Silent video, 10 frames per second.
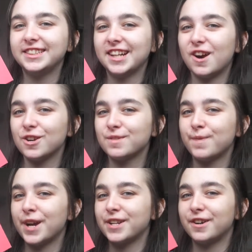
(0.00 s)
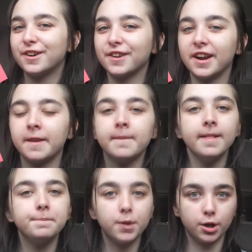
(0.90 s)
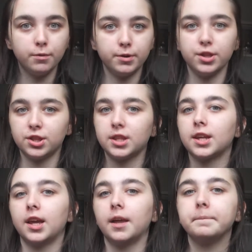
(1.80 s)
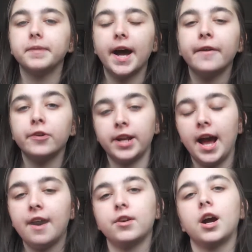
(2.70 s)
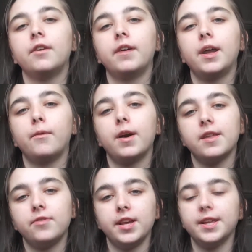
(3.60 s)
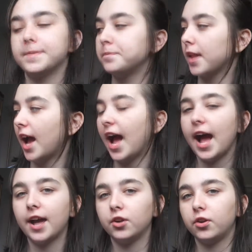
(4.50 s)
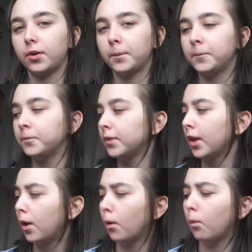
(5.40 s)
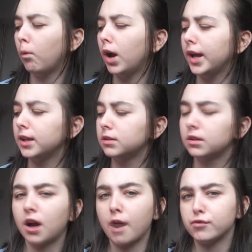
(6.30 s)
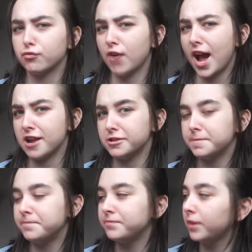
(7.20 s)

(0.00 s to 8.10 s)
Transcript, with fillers: Our Stars by John Green. I know what you're thinking. I already have a cup, one of these. And why is the cover red?